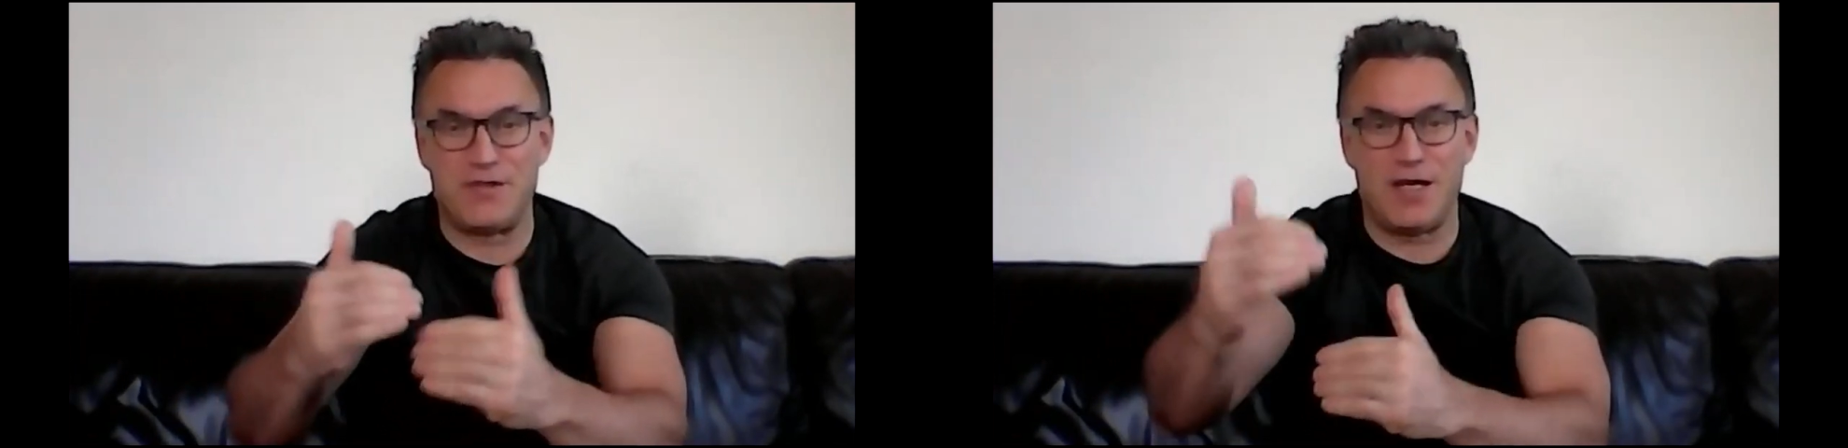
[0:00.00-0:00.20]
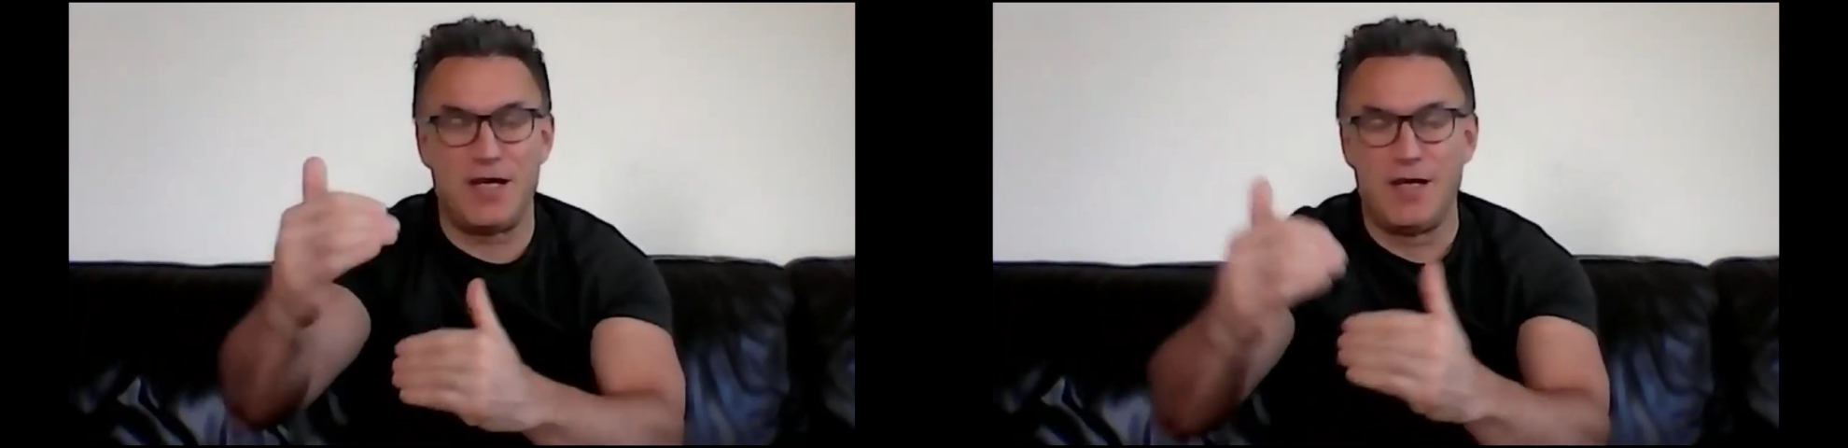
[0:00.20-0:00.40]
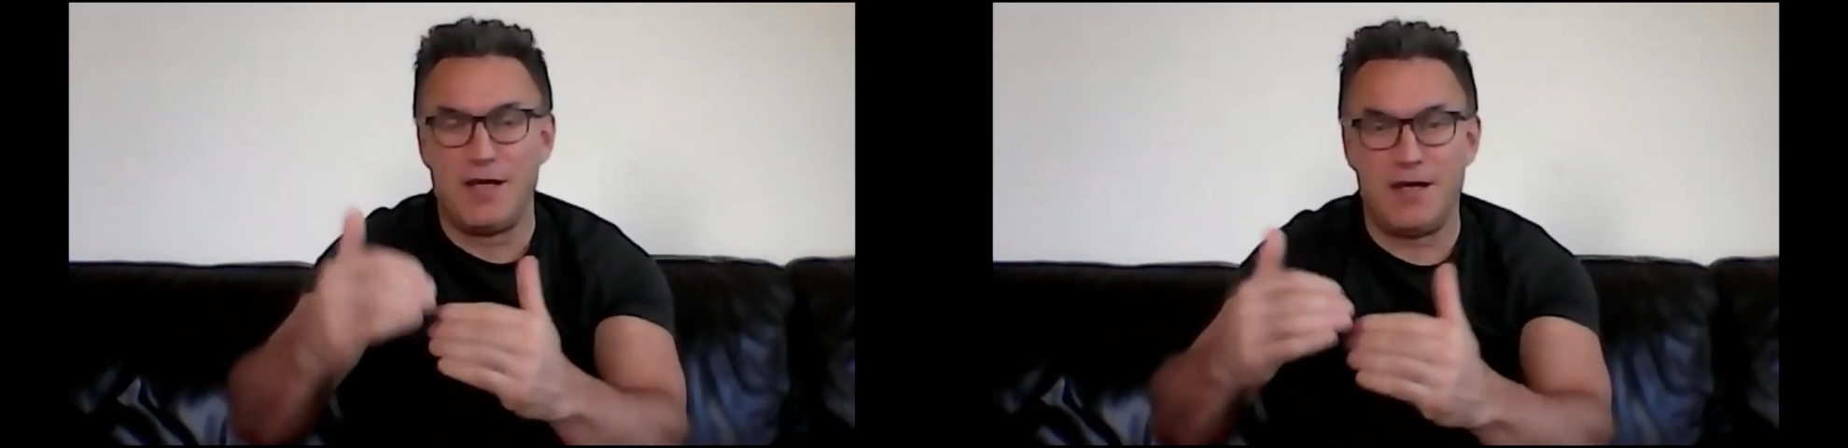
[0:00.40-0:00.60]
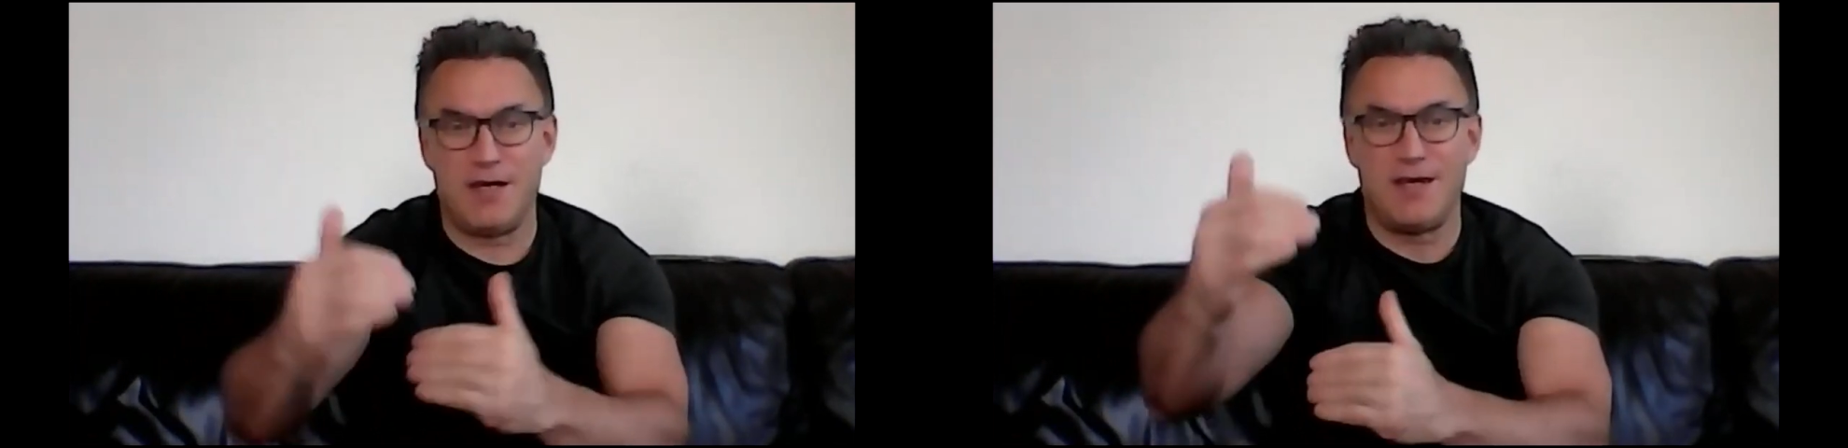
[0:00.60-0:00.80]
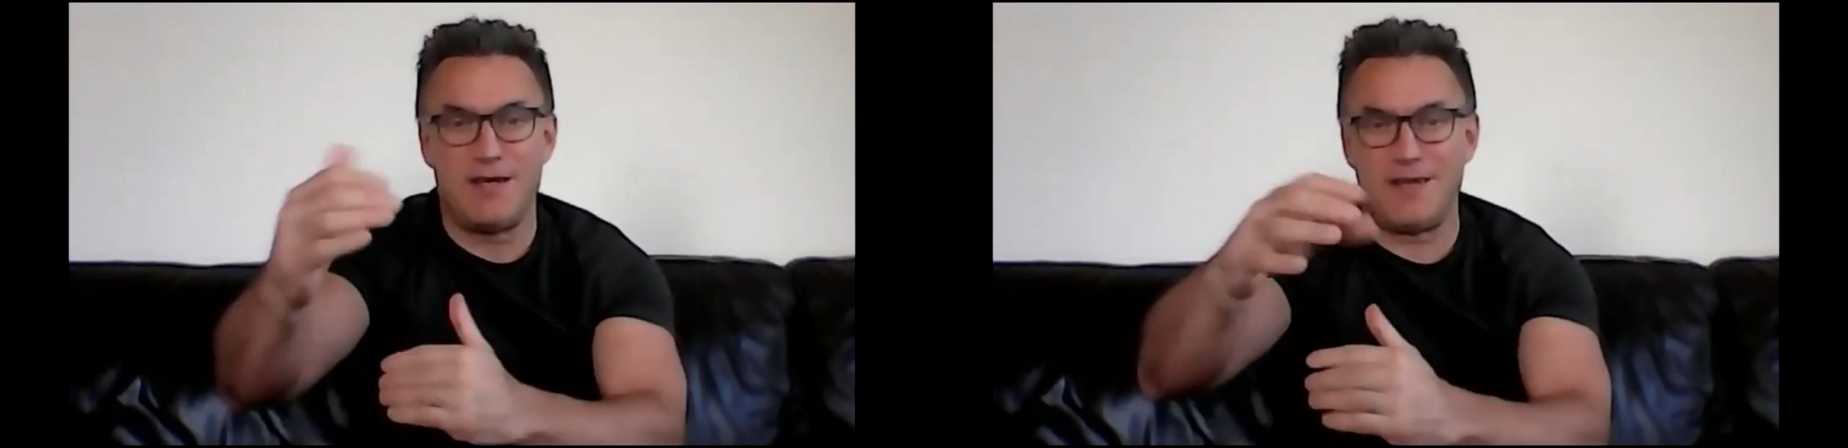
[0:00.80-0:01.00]

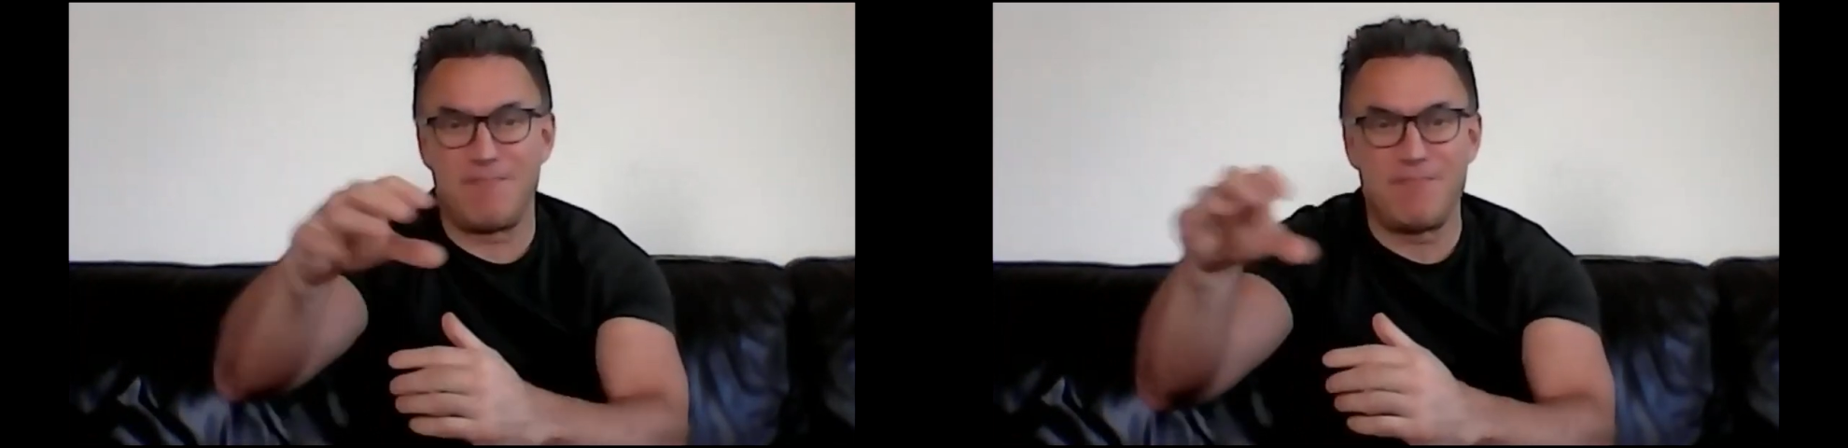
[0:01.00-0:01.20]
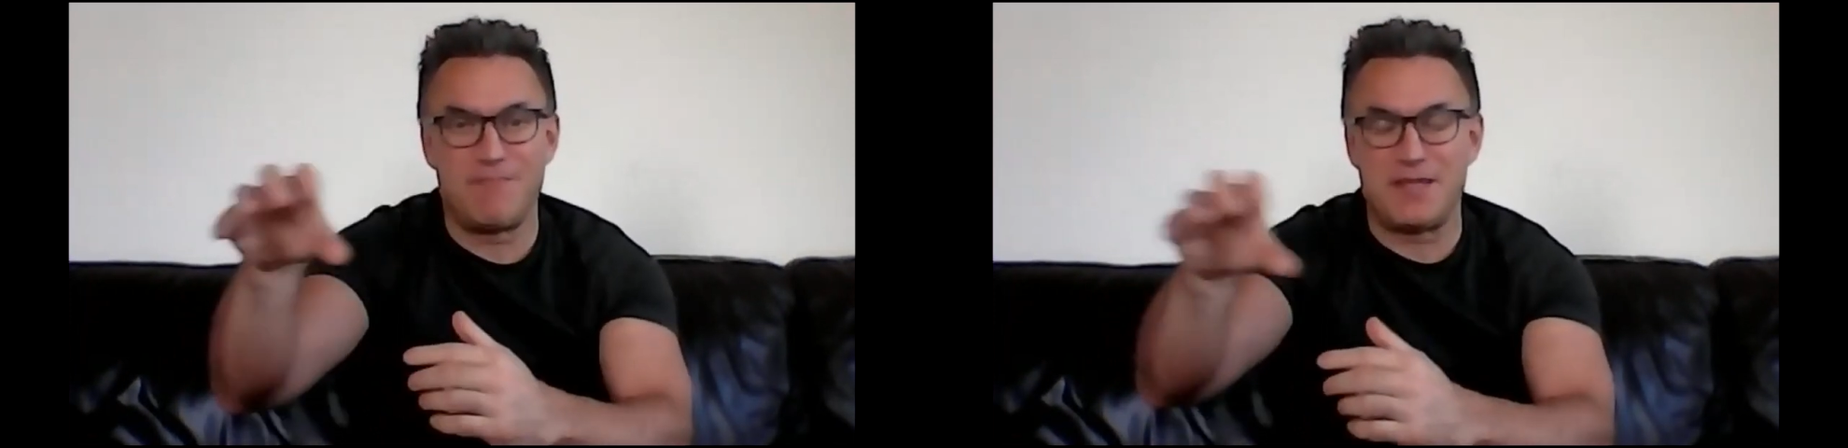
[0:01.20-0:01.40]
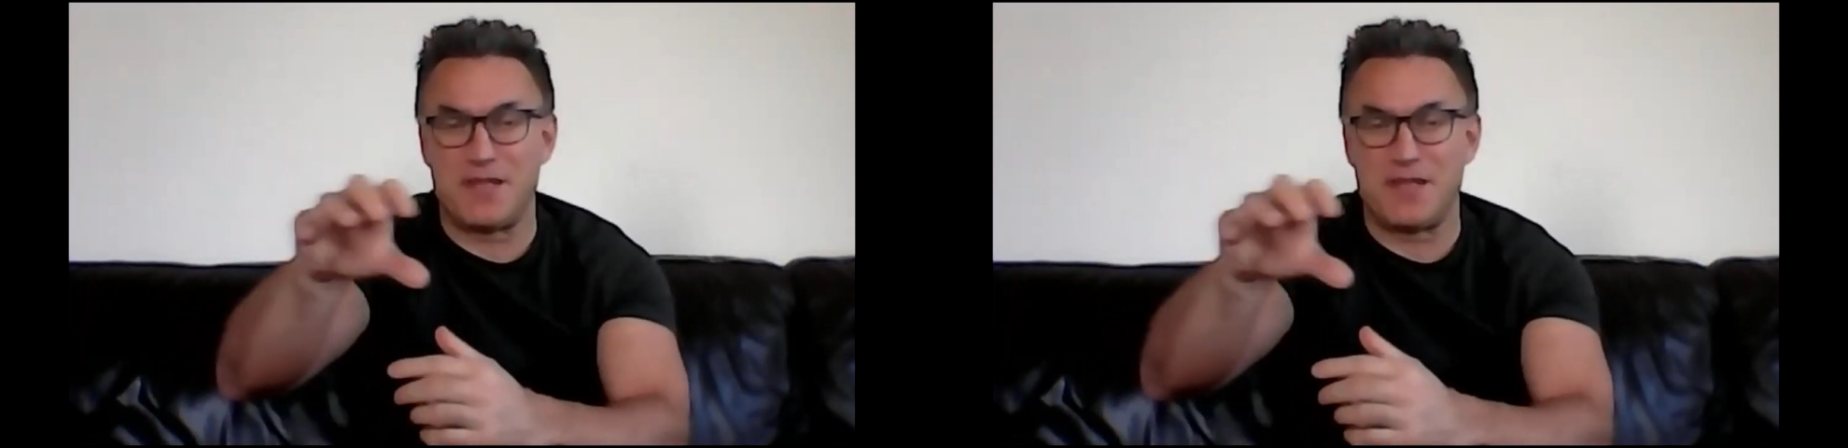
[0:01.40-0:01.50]
the